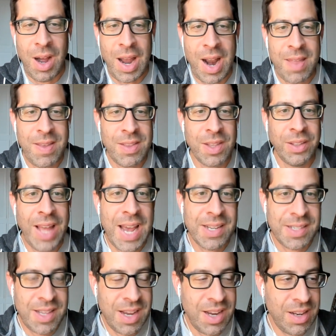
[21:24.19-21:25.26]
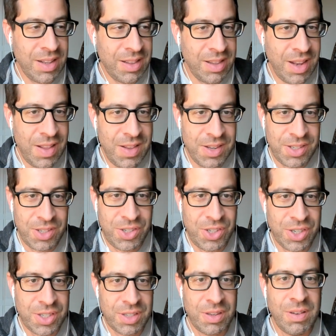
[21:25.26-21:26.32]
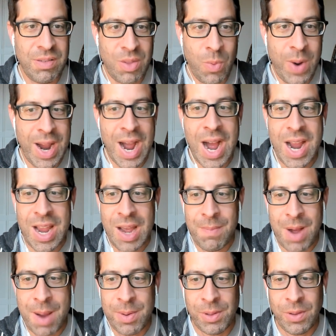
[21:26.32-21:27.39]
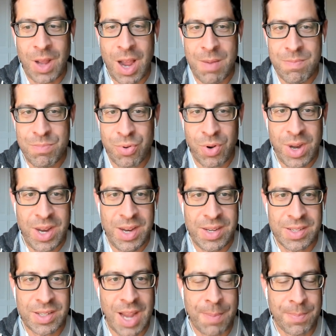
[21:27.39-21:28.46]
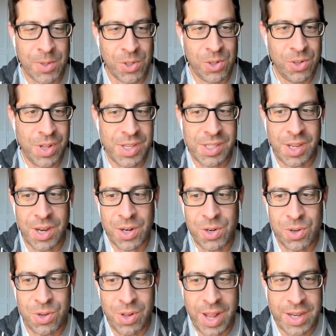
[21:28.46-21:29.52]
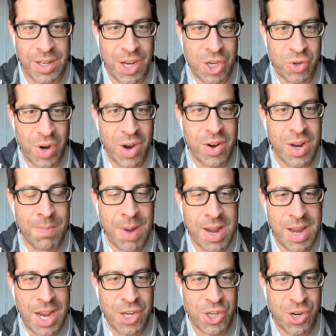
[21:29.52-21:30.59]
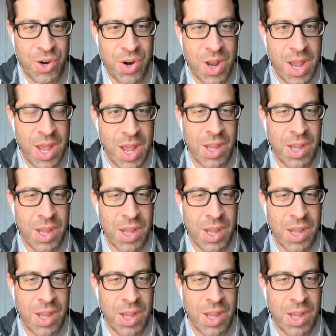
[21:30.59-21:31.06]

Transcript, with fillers: And I think the last thing, and this is just the way I am, I'm a, I'm pretty skeptical and cynical and contrarian by nature.